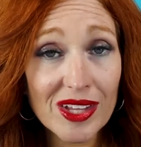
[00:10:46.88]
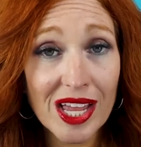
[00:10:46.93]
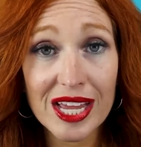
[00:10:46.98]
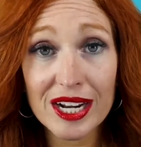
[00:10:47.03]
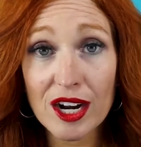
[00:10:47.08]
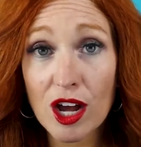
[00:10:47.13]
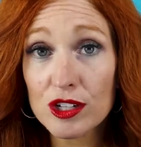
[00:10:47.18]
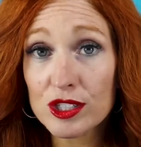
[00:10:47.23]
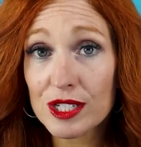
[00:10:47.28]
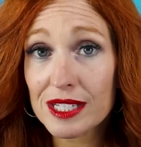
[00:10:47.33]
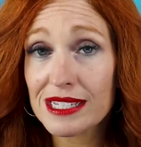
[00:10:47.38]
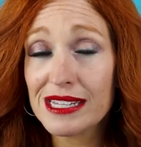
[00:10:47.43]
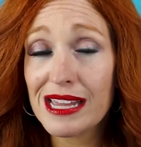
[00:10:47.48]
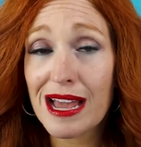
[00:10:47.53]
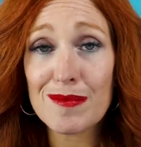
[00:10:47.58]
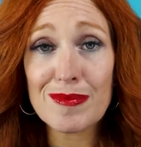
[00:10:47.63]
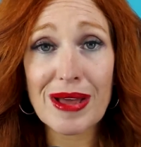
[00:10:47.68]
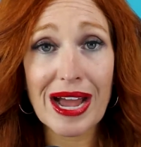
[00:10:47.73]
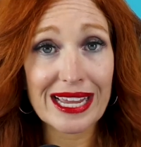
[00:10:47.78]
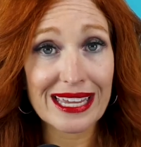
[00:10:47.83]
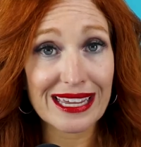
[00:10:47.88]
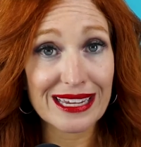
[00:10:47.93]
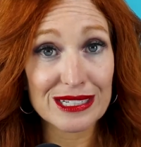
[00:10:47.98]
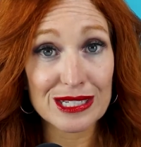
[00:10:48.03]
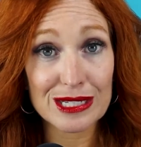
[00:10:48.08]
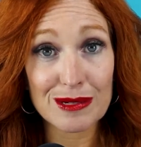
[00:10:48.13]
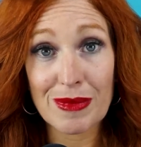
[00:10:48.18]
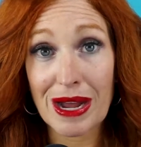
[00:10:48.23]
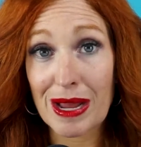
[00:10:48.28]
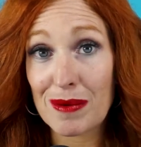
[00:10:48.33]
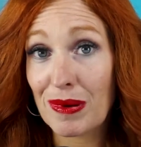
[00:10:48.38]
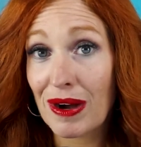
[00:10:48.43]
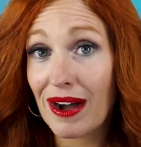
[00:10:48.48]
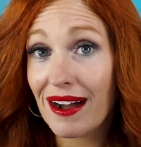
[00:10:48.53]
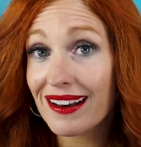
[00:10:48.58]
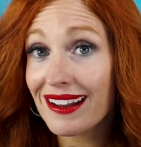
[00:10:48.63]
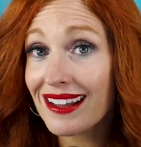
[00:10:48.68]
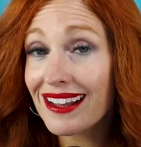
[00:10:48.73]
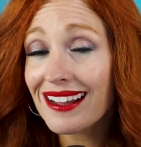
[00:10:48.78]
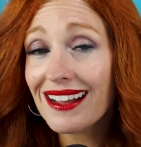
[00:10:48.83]
and I'll just get back into my
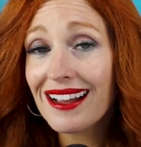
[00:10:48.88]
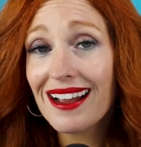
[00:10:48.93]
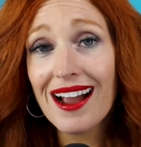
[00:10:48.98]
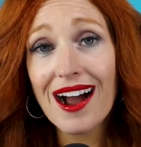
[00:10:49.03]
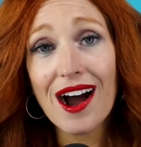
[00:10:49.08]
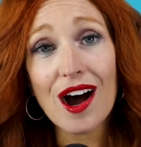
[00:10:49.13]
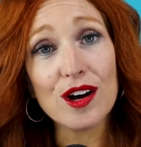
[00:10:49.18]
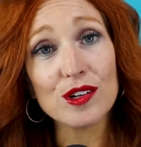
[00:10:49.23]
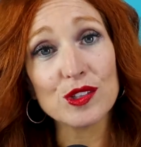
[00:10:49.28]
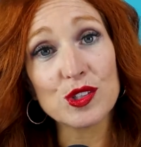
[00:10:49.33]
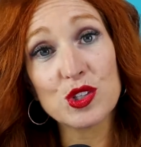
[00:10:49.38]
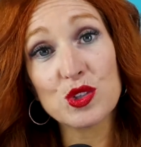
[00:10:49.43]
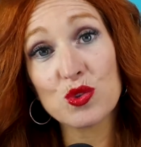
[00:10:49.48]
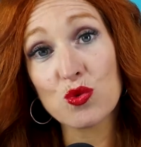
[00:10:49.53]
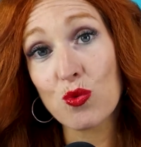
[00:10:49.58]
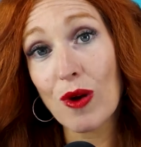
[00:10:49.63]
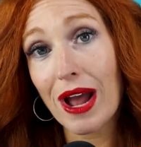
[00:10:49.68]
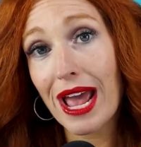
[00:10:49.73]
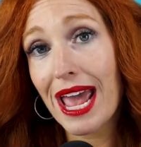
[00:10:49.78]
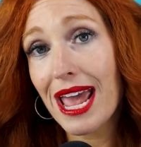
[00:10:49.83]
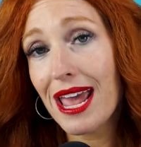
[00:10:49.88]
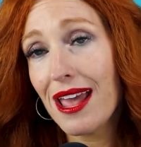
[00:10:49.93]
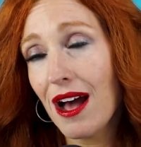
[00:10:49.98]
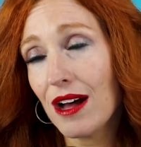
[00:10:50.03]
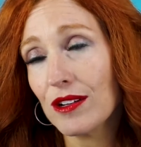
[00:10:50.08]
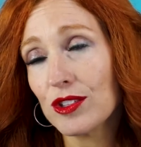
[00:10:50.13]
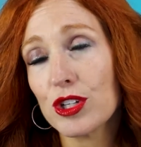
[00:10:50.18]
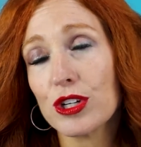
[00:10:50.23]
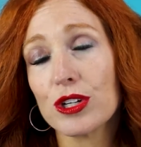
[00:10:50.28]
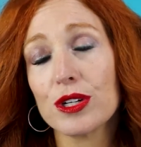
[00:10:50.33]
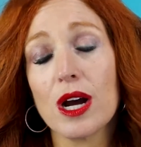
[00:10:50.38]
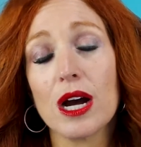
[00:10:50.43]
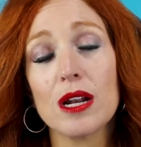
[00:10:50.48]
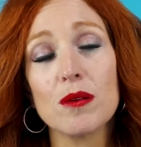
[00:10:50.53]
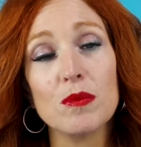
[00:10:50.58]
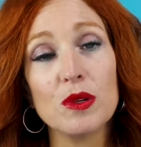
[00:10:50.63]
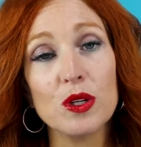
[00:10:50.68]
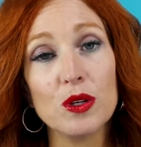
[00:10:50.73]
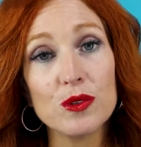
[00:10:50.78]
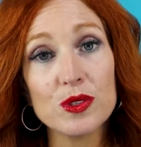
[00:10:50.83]
body. I'll sway, I'll turn
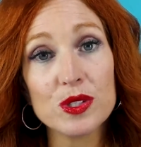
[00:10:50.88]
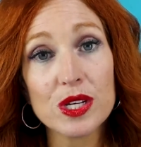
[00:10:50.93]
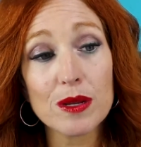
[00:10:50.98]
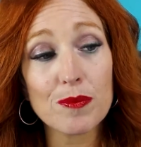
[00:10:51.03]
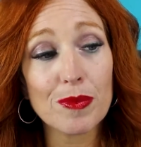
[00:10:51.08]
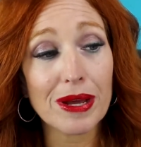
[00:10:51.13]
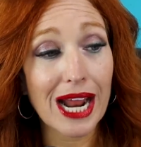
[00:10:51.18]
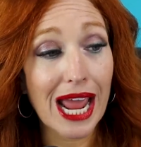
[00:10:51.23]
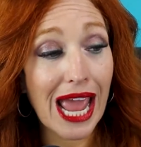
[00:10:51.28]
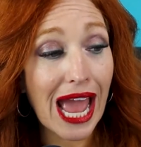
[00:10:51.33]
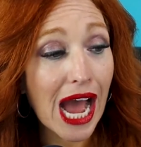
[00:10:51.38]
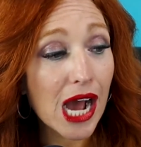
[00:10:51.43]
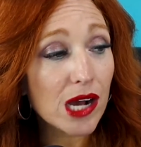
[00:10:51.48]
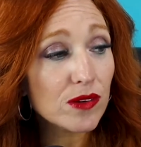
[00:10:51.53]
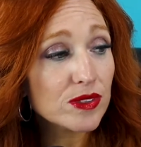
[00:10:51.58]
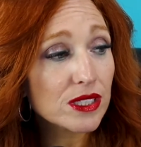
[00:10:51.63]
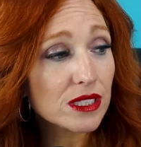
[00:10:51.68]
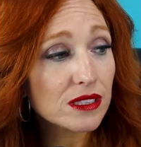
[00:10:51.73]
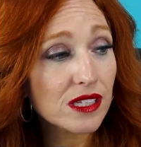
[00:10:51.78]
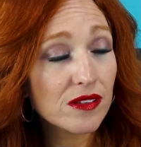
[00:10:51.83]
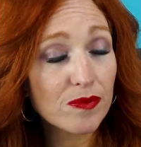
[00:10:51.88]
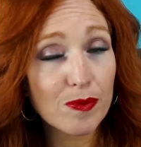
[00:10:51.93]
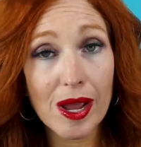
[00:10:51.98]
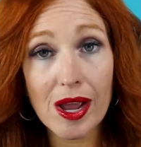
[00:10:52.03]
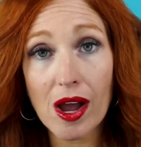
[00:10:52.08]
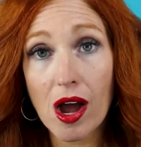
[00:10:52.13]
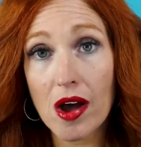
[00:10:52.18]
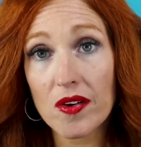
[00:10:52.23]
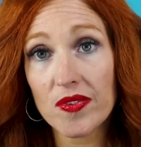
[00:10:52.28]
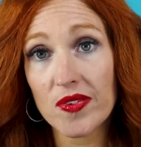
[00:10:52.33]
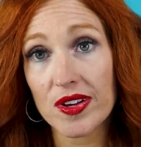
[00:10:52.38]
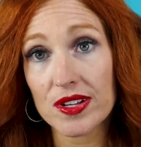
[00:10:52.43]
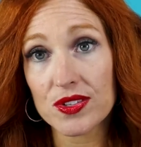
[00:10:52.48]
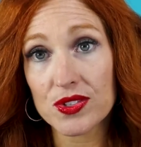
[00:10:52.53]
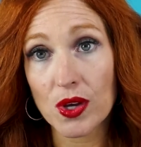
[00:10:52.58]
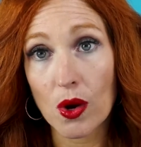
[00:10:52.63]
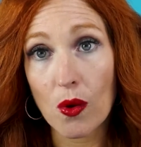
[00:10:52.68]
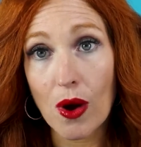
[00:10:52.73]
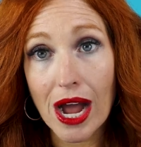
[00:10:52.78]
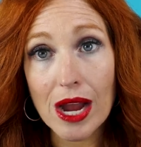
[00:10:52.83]
on music, but I have to leave my office.
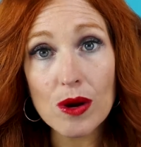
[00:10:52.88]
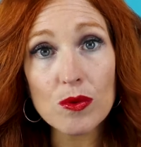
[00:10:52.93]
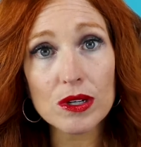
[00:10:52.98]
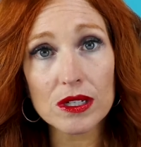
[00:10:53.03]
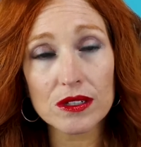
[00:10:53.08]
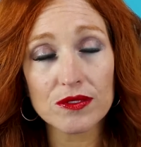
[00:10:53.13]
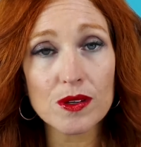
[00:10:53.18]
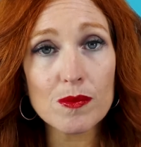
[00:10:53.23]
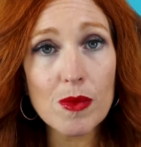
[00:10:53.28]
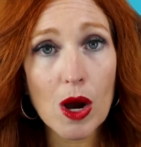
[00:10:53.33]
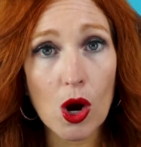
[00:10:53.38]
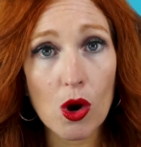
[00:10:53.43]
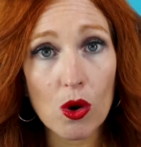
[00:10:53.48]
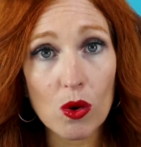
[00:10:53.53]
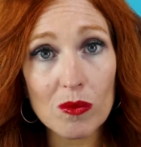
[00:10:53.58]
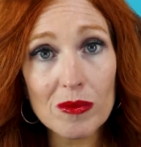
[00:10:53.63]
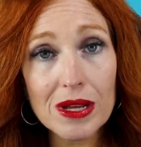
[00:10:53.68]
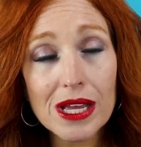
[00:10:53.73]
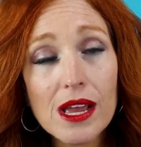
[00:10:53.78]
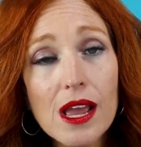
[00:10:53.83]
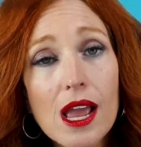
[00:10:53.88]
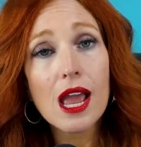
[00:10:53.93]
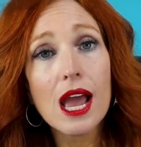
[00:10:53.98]
So I work from home.